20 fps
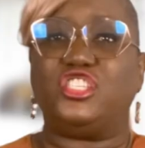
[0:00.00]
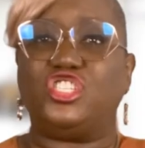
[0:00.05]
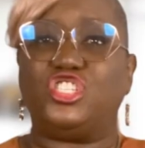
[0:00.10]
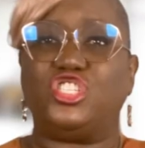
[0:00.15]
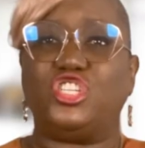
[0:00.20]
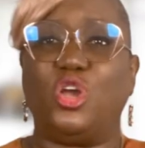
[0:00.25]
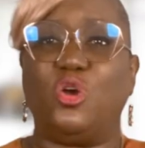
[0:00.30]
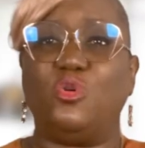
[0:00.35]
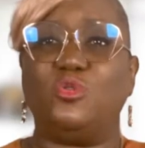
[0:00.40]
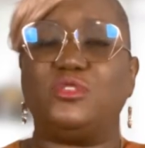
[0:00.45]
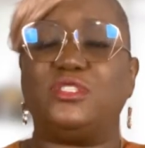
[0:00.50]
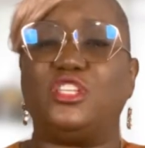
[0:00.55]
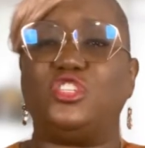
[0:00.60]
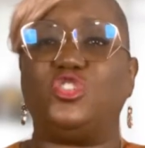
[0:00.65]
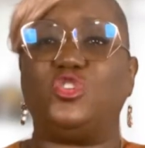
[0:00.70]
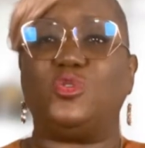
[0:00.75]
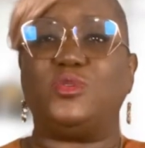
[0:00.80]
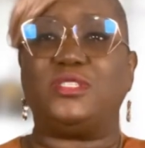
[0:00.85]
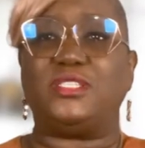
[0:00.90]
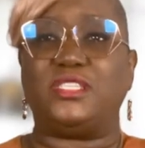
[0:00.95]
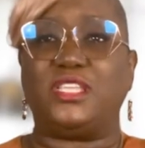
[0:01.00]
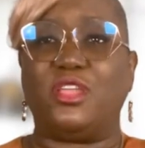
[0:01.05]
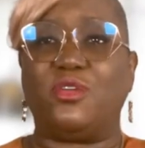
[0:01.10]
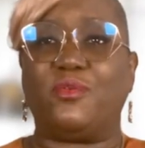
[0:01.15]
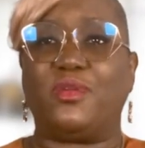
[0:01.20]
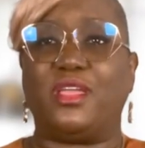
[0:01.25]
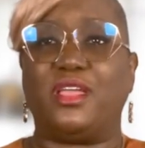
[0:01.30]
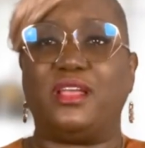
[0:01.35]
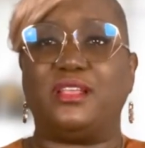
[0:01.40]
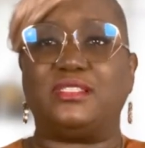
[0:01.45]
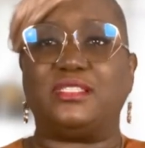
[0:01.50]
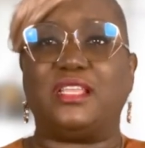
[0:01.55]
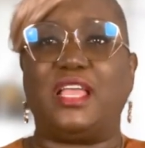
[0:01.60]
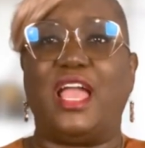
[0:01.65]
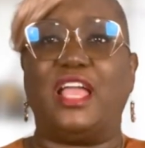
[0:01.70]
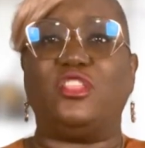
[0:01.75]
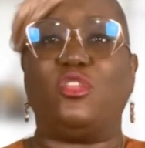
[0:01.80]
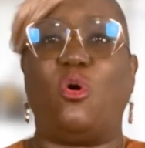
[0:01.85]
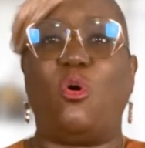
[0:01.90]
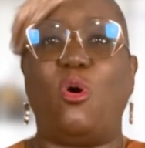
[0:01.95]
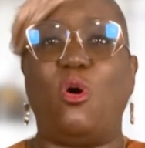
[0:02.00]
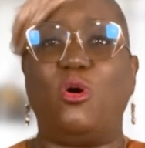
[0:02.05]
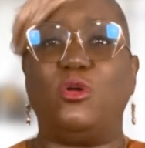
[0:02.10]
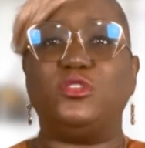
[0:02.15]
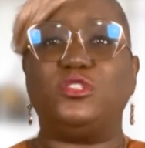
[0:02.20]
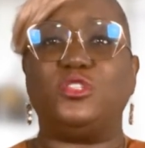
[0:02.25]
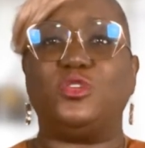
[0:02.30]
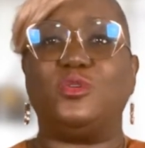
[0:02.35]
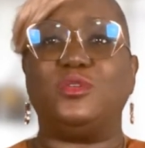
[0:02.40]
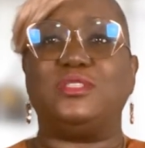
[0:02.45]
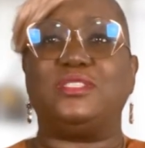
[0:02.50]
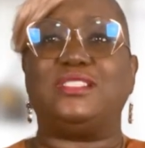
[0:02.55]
shows that you're serious and also